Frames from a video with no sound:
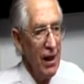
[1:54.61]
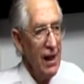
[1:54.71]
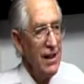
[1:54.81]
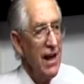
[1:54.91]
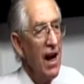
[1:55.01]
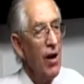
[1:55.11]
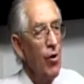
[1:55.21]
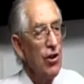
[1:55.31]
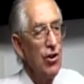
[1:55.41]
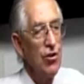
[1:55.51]
He said, I
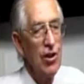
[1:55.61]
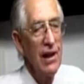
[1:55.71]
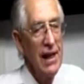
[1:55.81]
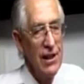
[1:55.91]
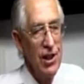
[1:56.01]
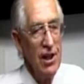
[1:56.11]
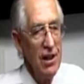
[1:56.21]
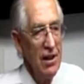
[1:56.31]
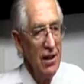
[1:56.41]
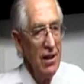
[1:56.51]
want you to
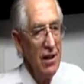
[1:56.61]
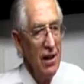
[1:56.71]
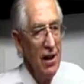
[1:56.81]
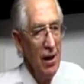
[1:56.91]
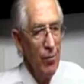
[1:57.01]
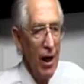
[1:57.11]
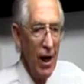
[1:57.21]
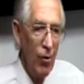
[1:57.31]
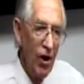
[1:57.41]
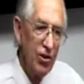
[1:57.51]
listen, but
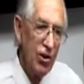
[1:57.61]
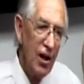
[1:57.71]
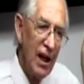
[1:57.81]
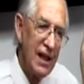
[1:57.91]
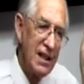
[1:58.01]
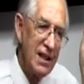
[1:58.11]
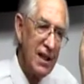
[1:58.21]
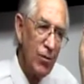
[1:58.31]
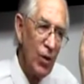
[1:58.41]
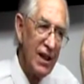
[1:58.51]
I want you to
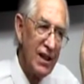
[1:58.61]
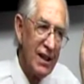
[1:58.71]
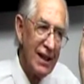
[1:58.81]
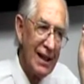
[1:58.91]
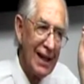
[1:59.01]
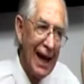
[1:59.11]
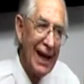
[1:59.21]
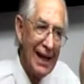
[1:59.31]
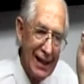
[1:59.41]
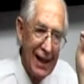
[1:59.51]
listen with
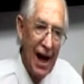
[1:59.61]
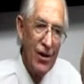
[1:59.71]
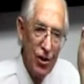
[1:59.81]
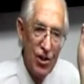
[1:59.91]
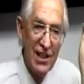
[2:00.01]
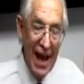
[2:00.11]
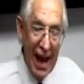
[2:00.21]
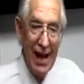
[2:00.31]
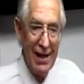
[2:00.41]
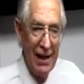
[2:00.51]
getting the
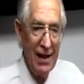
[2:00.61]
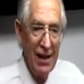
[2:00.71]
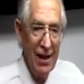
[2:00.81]
understanding.